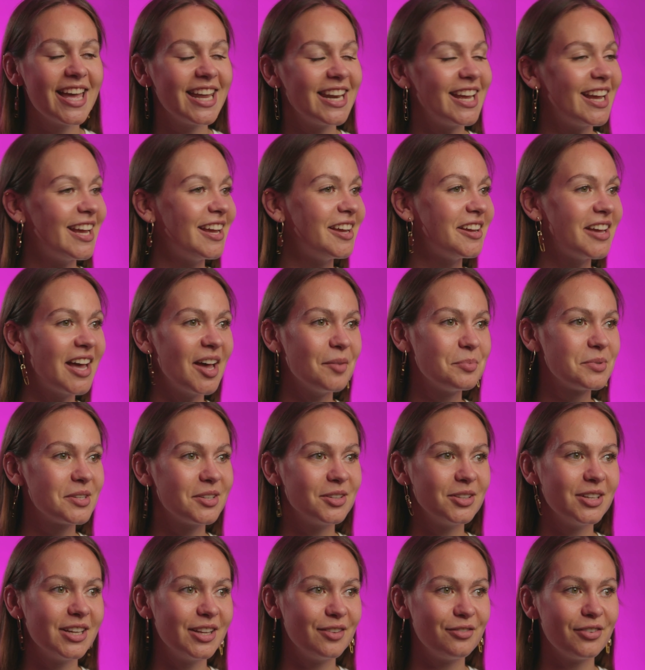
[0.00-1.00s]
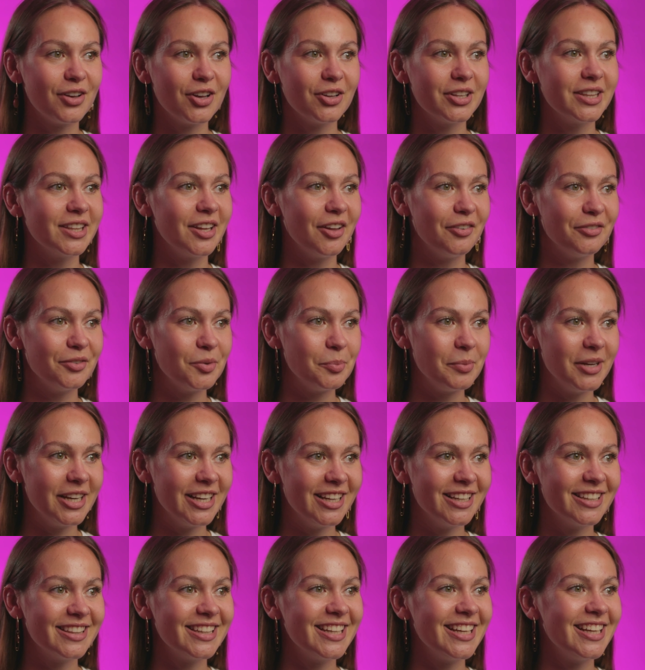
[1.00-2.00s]
and I absolutely fell in love
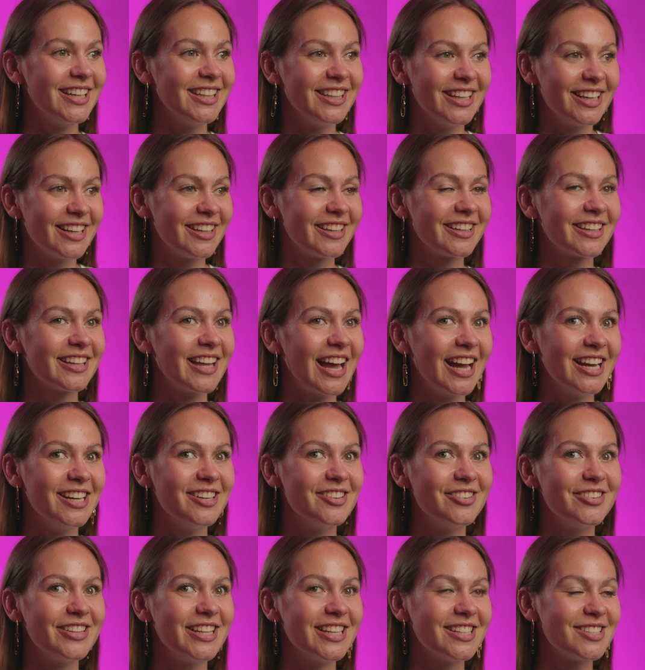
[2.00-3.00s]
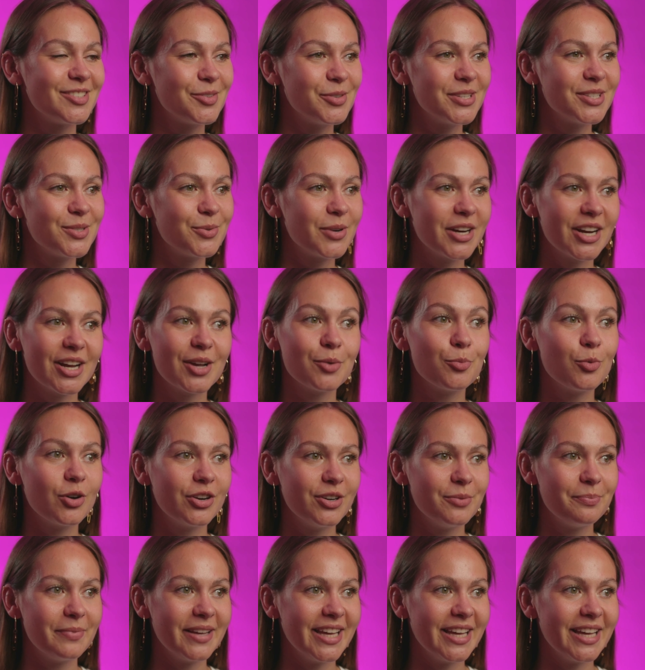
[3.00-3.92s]
immediately. Like I knew this was where I want to